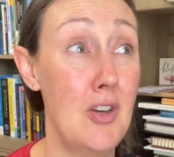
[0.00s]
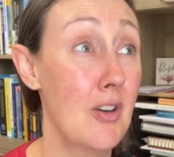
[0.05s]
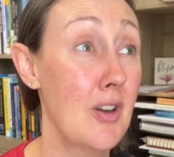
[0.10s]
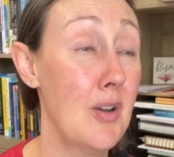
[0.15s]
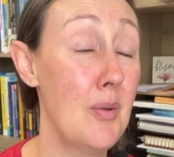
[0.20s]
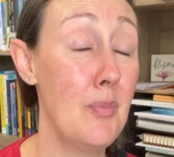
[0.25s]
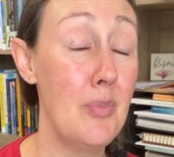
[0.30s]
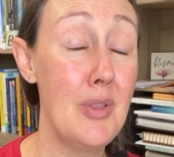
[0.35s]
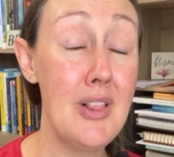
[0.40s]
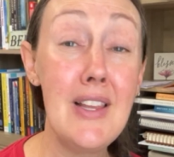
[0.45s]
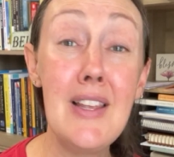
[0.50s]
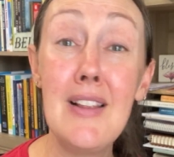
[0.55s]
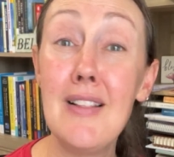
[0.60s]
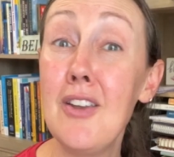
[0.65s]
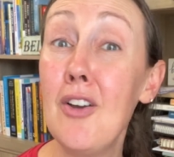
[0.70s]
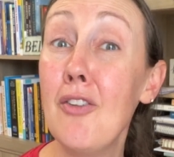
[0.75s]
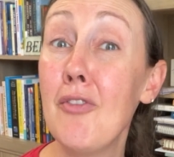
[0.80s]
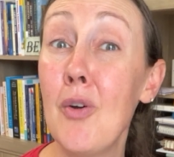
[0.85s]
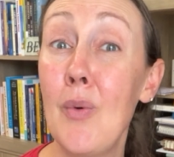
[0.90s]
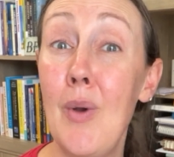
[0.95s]
You're
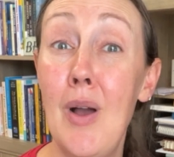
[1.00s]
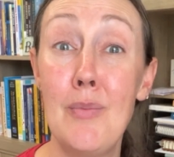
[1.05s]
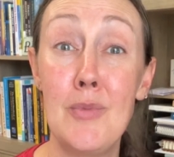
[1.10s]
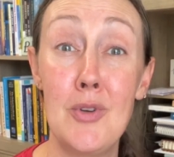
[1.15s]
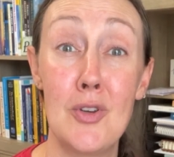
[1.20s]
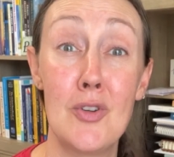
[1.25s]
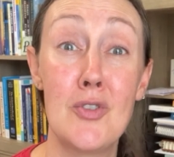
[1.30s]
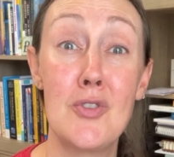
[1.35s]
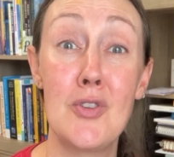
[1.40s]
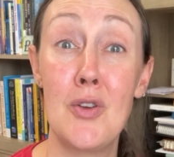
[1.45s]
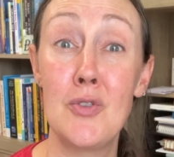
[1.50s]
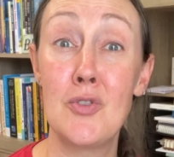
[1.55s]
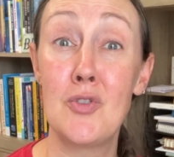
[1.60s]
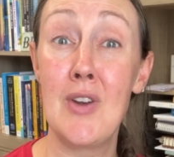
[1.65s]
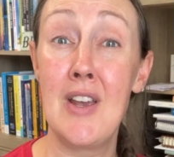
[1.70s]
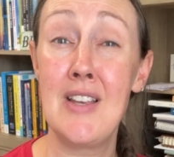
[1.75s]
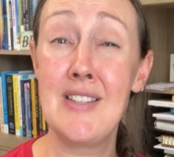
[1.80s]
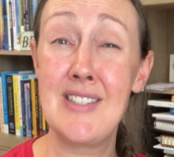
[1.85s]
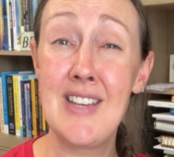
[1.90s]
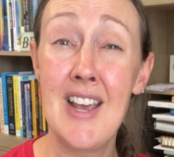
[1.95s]
completely overwhelmed, you're so
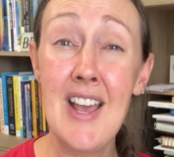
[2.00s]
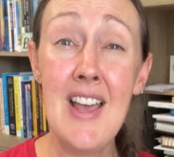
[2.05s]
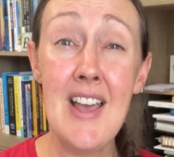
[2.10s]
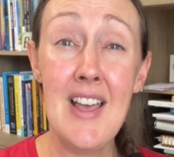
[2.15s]
stressed.